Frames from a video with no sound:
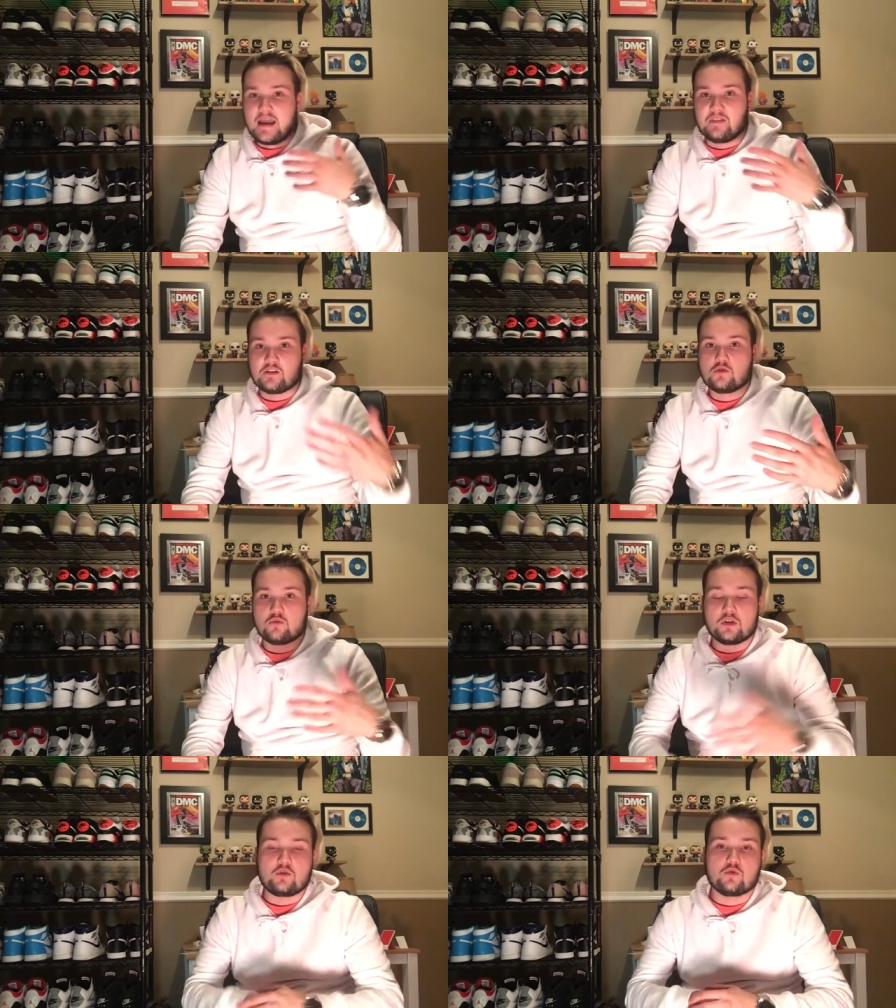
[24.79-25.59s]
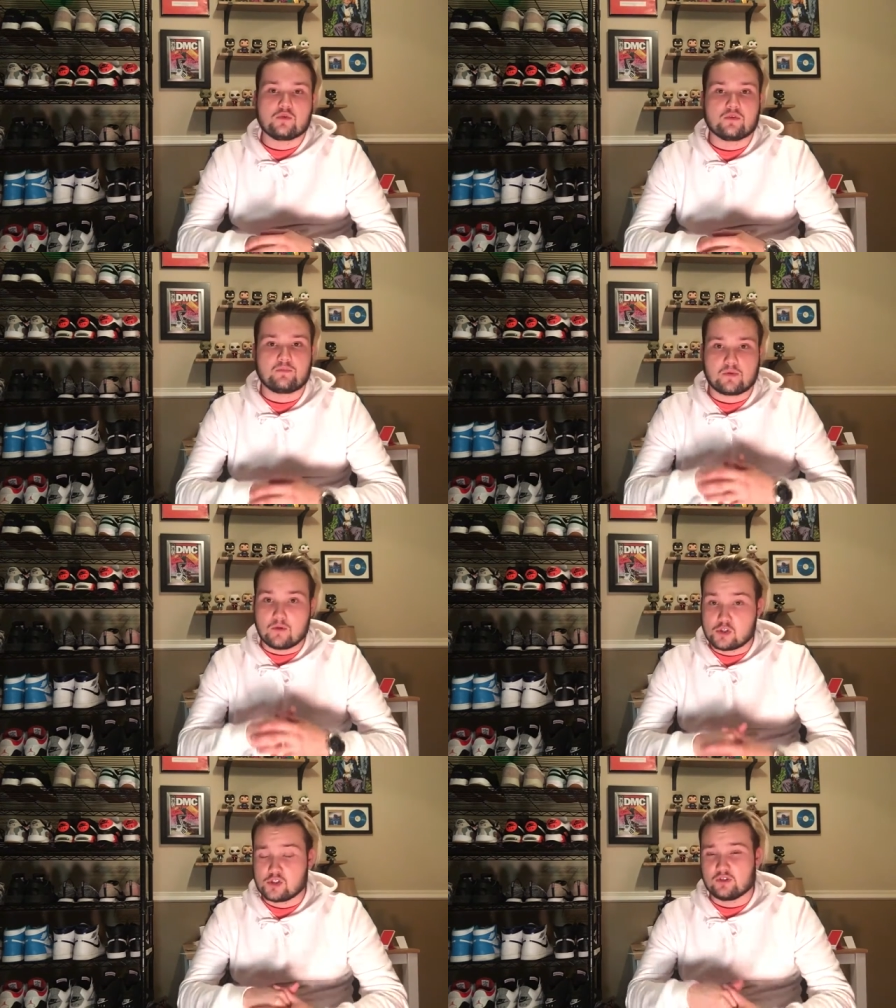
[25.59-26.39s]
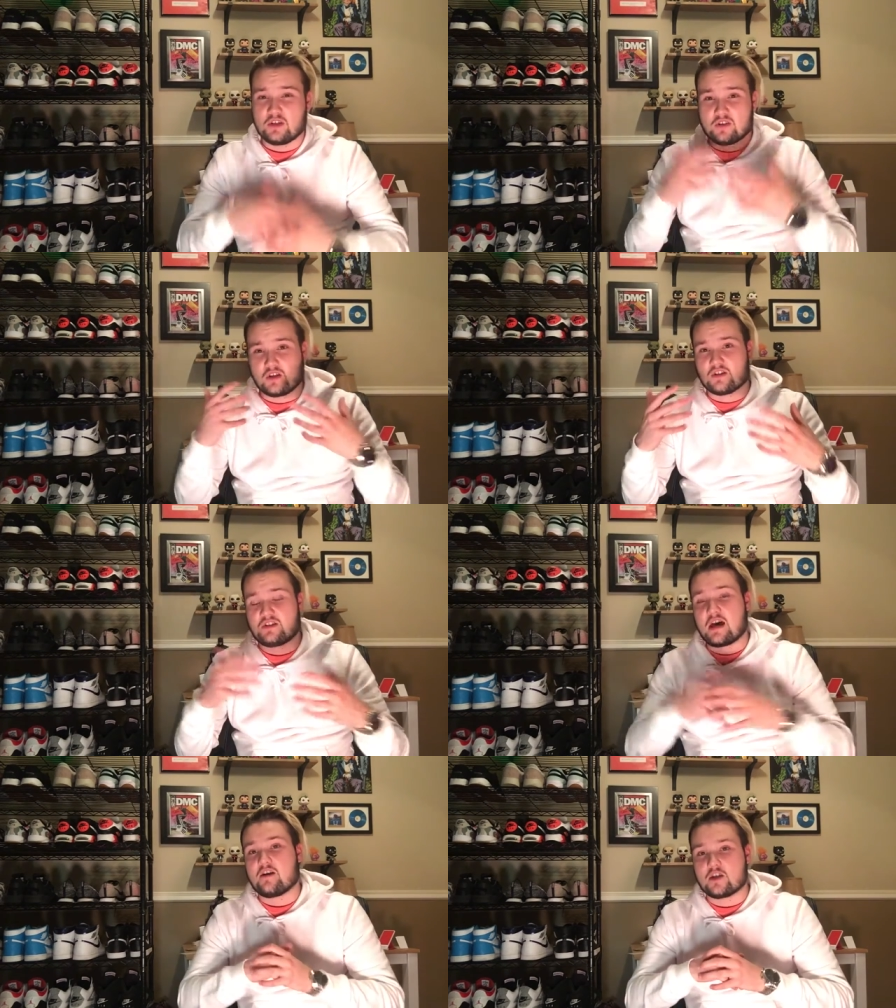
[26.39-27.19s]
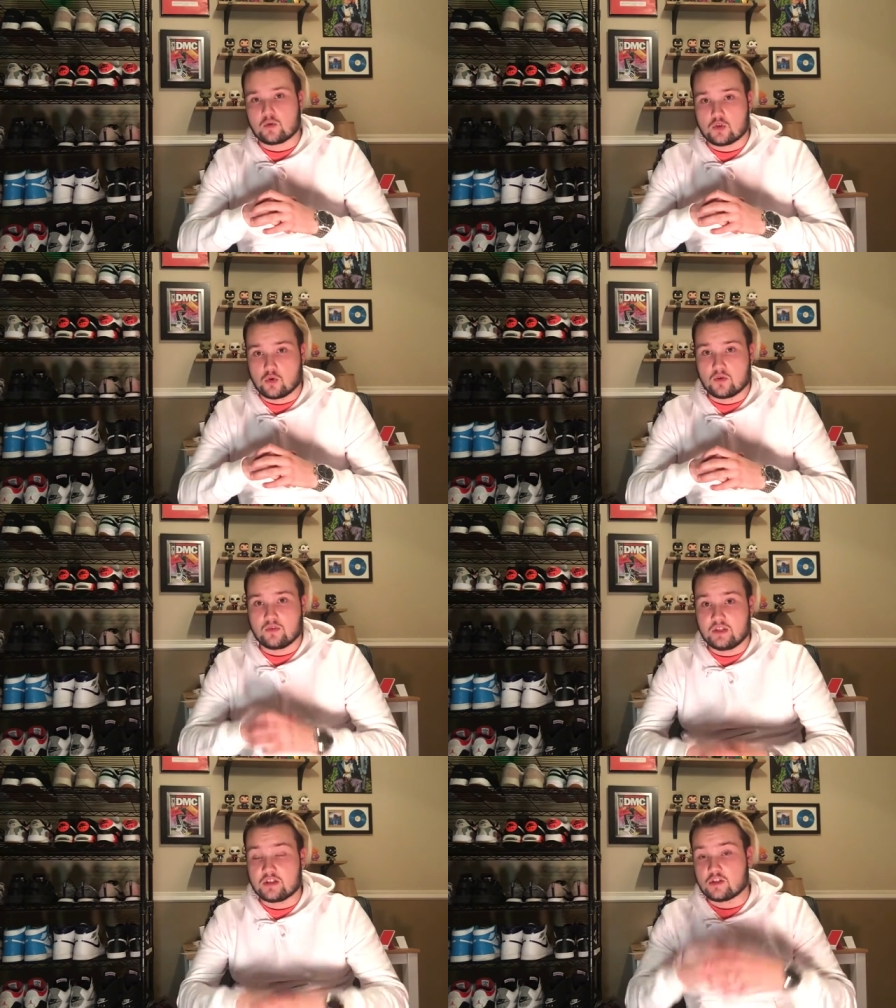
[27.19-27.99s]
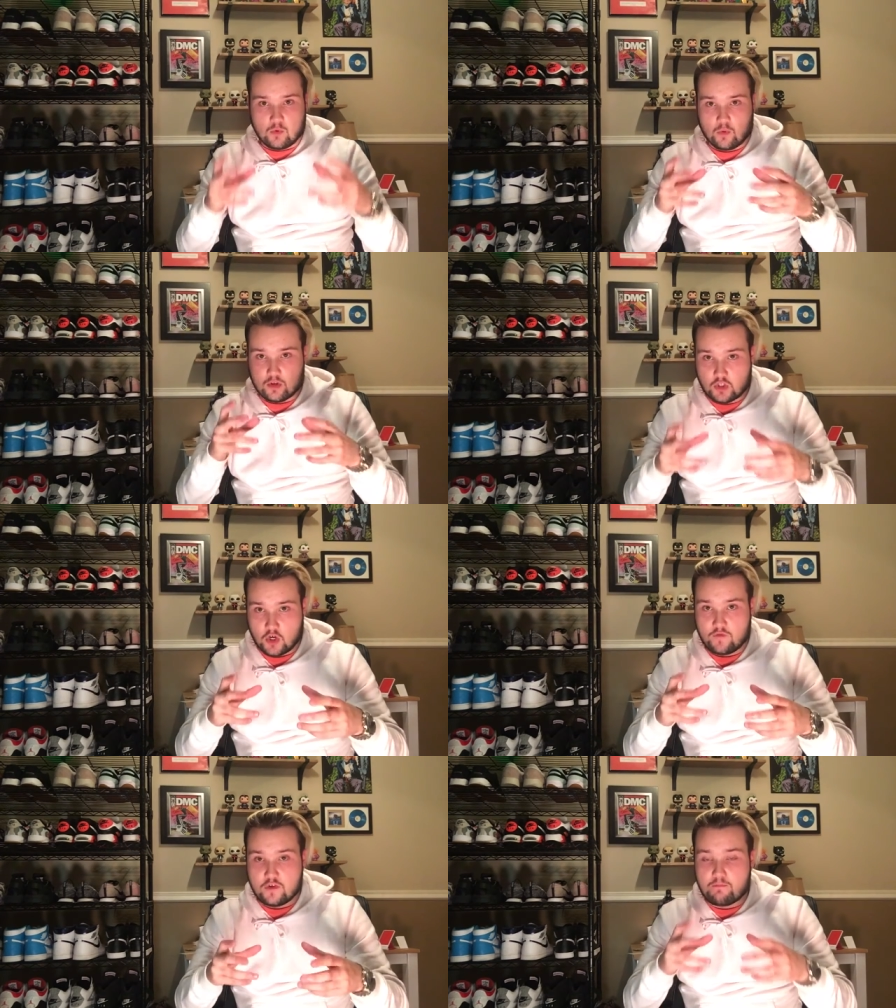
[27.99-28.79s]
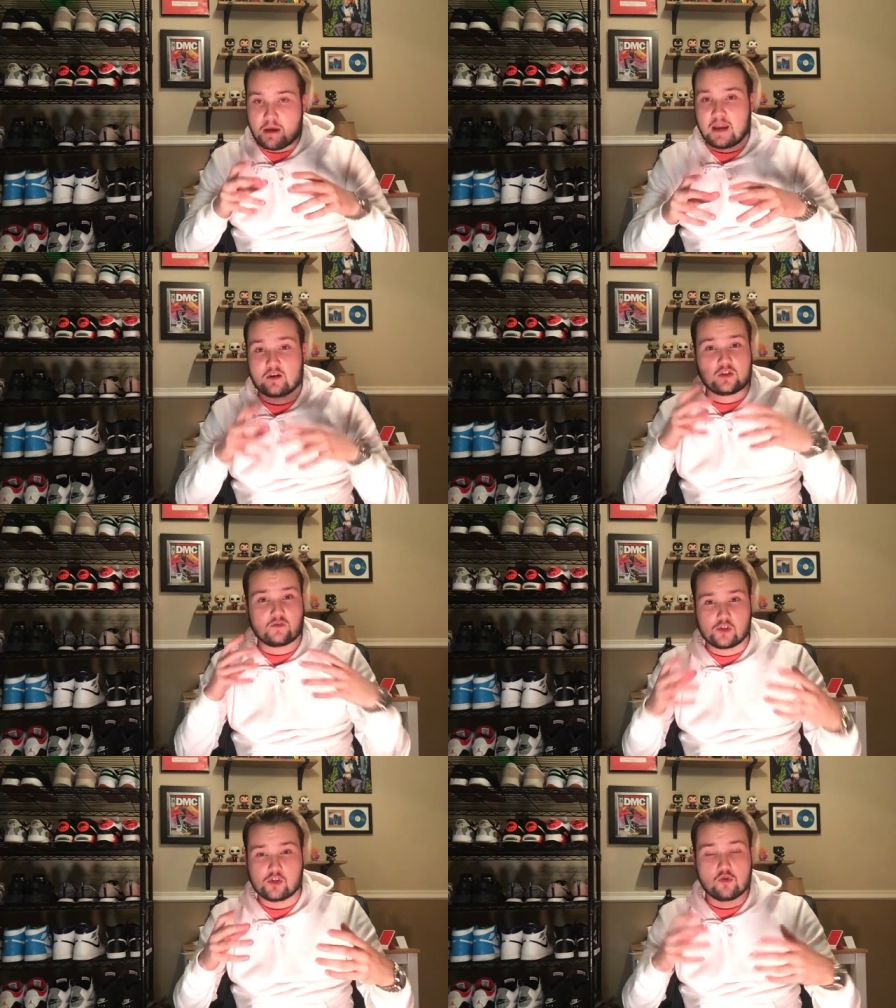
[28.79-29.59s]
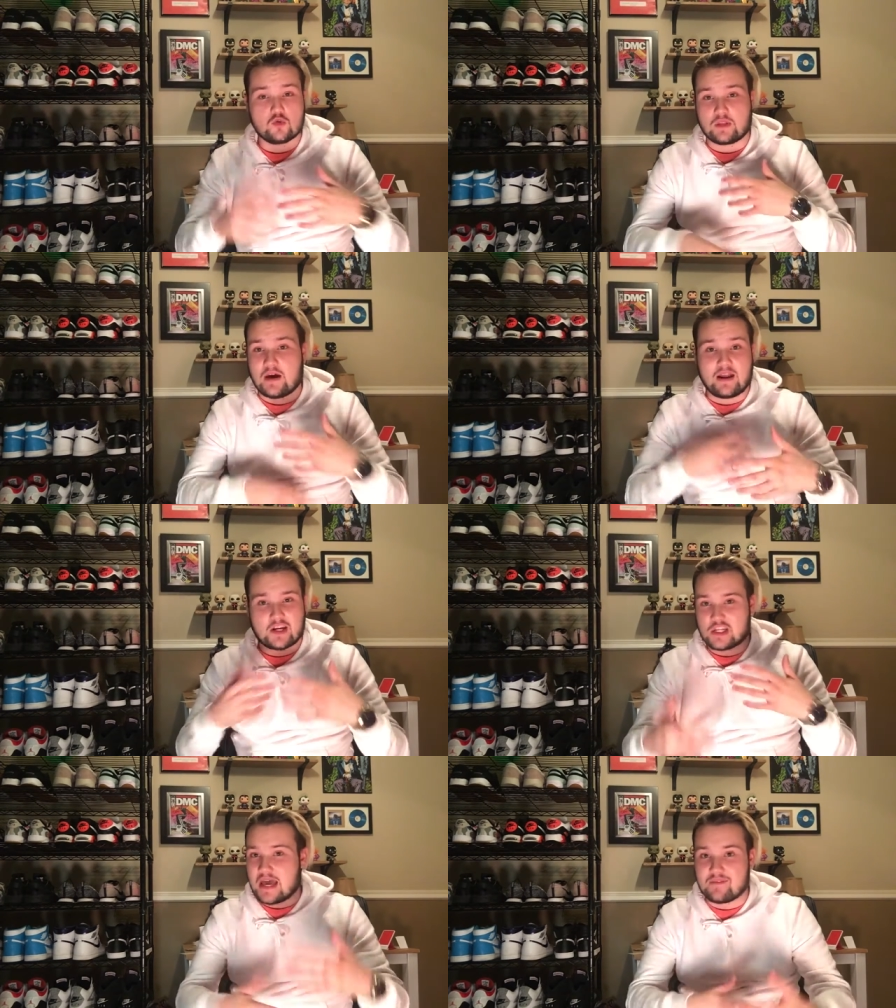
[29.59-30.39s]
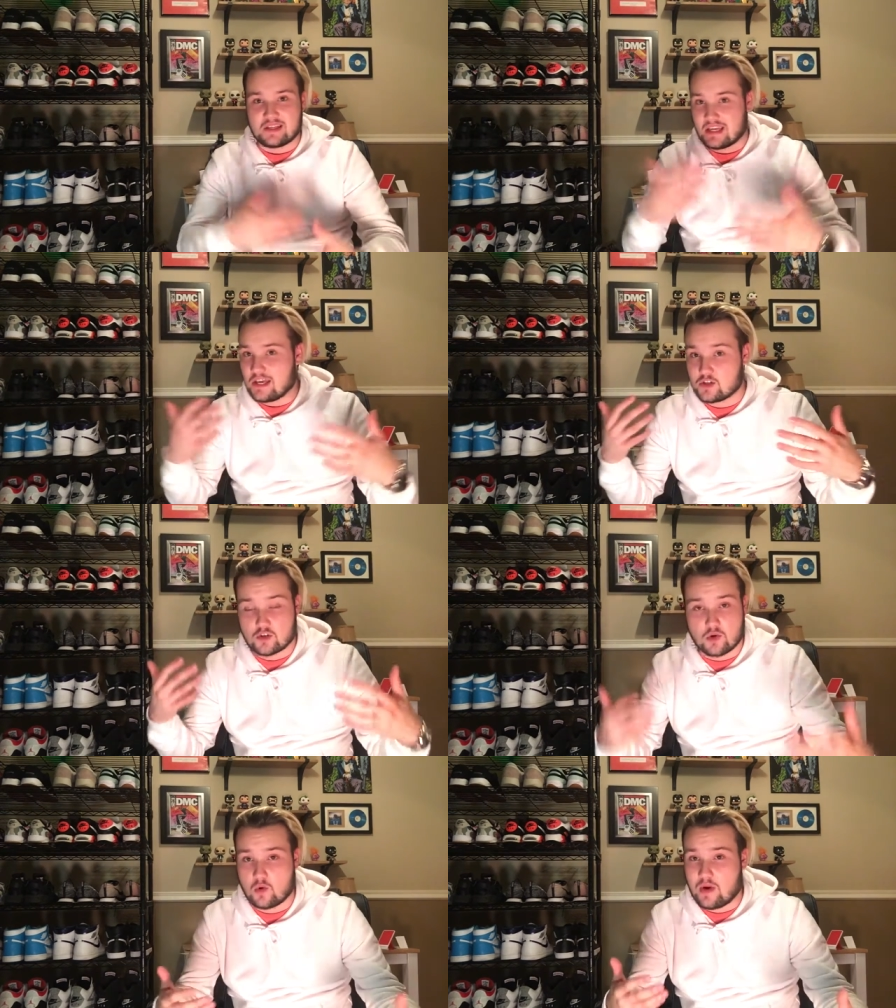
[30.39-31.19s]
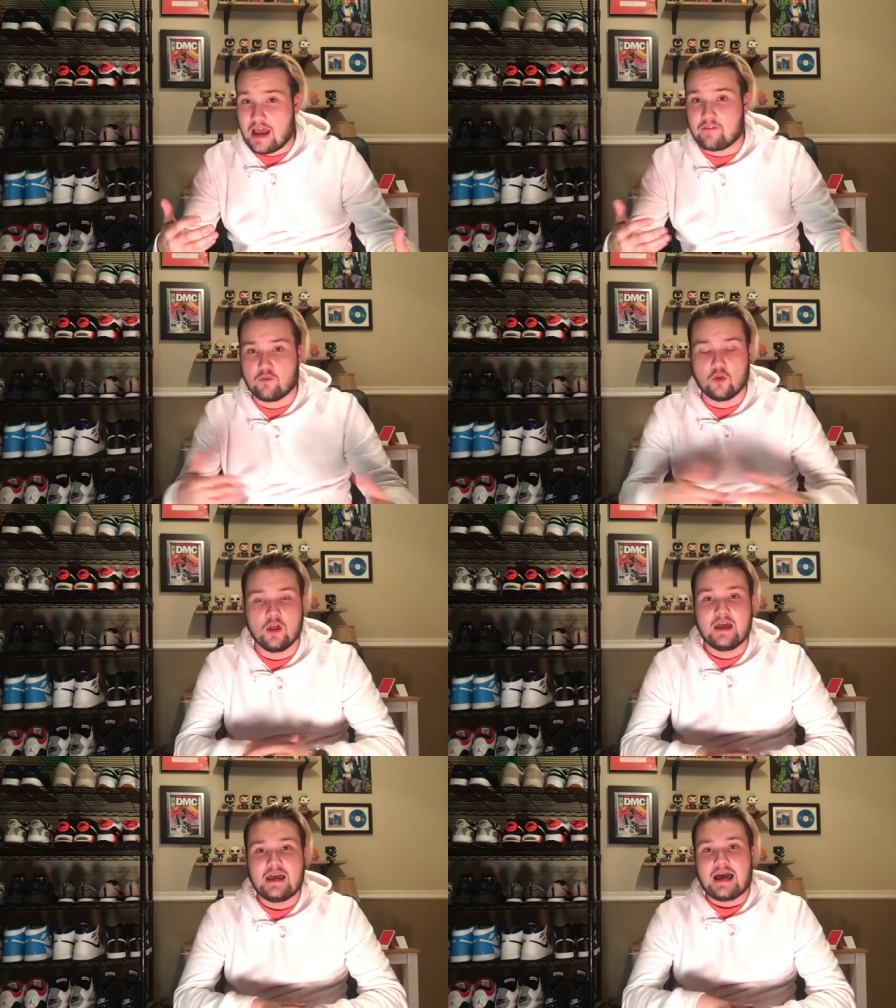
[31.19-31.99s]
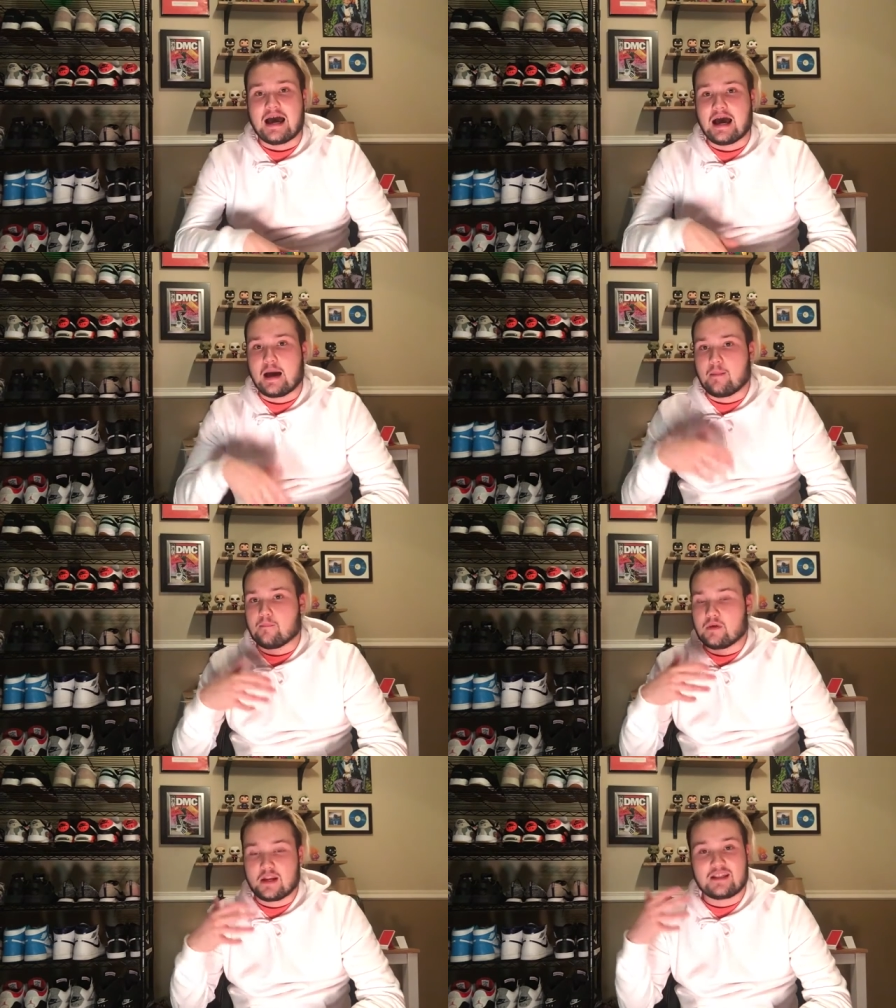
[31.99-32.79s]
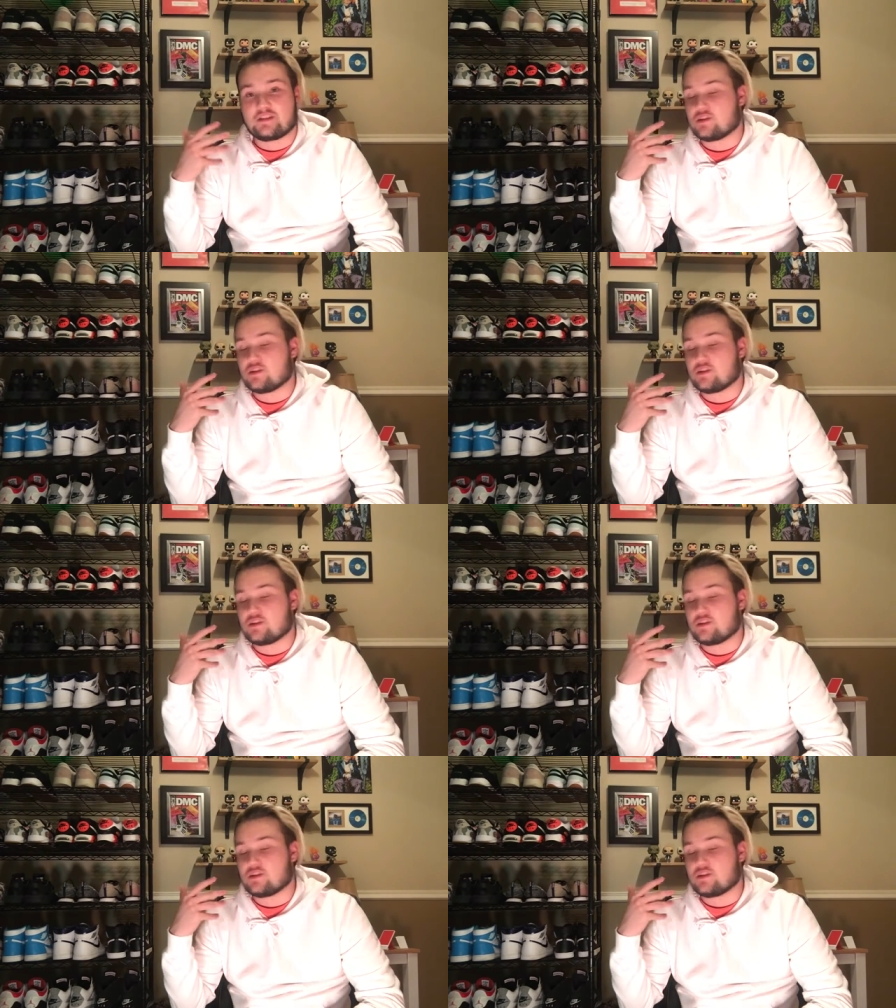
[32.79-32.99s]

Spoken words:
and they do really cool promotional deals on Saturdays with Jordan releases. Will reserve you pairs of shoes without actually having to enter a raffle. And